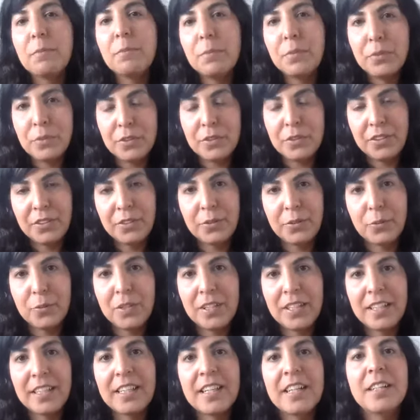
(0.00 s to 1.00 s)
important
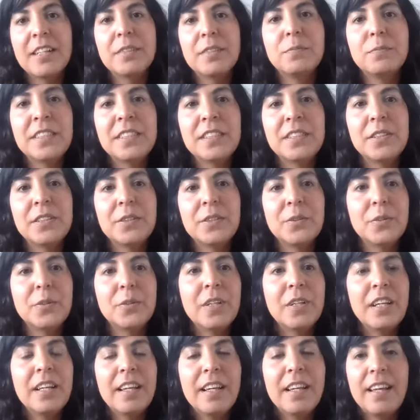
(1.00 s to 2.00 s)
when it comes
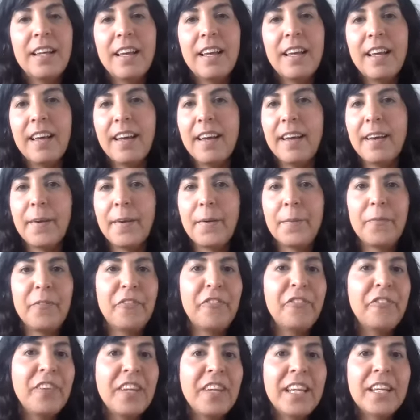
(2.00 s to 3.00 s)
to um,
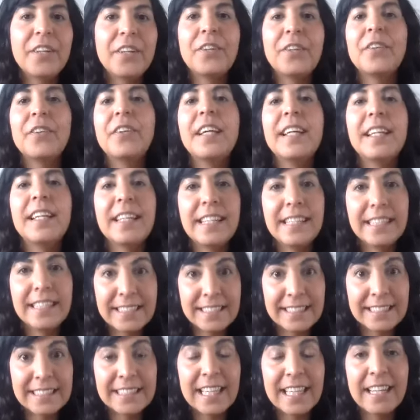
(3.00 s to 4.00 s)
fear and
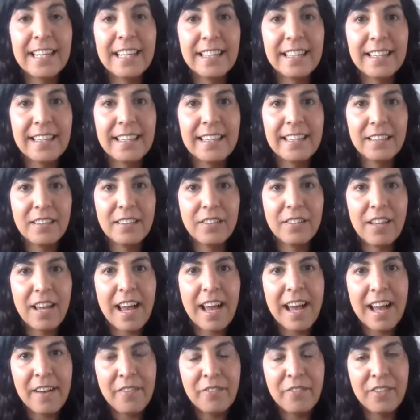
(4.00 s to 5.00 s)
anxiety.
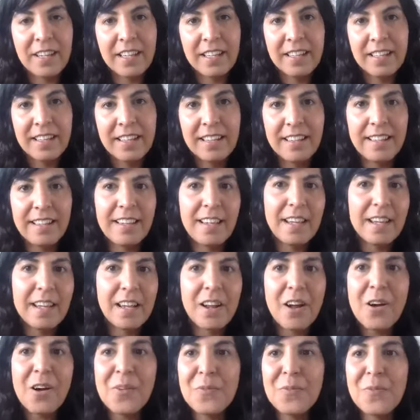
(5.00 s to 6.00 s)
Having
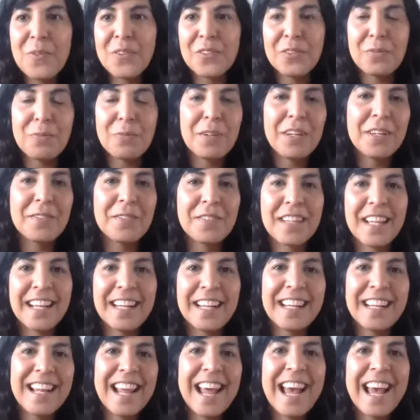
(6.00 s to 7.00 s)
it almost becomes
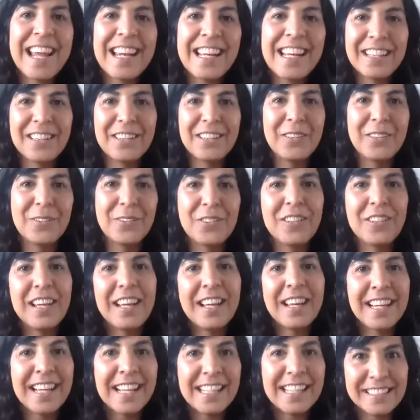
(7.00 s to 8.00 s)
like an anecdote
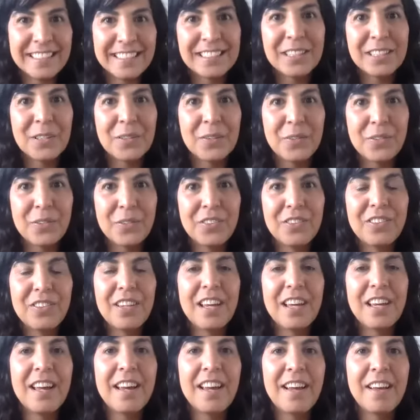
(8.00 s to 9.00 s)
against those
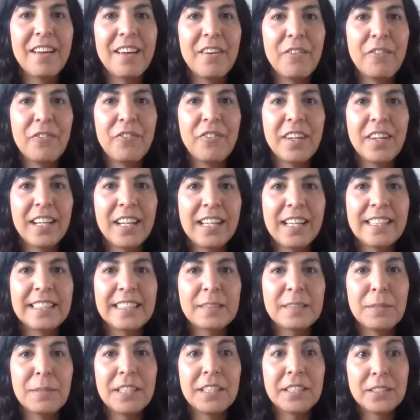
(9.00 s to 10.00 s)
uh,
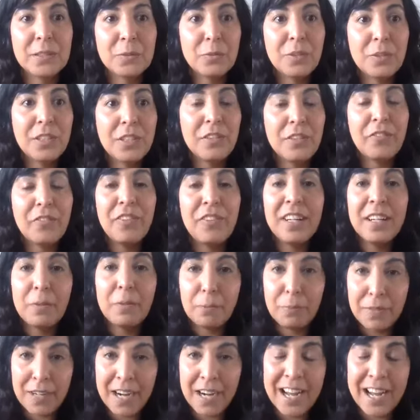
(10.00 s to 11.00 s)
feelings because when you feel
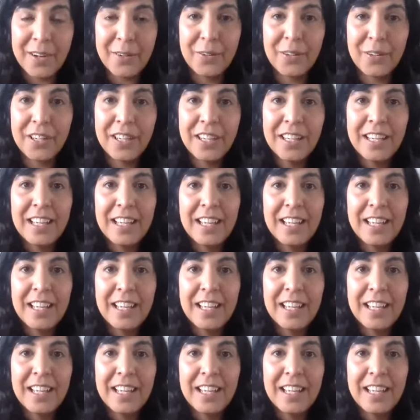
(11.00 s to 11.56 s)
proud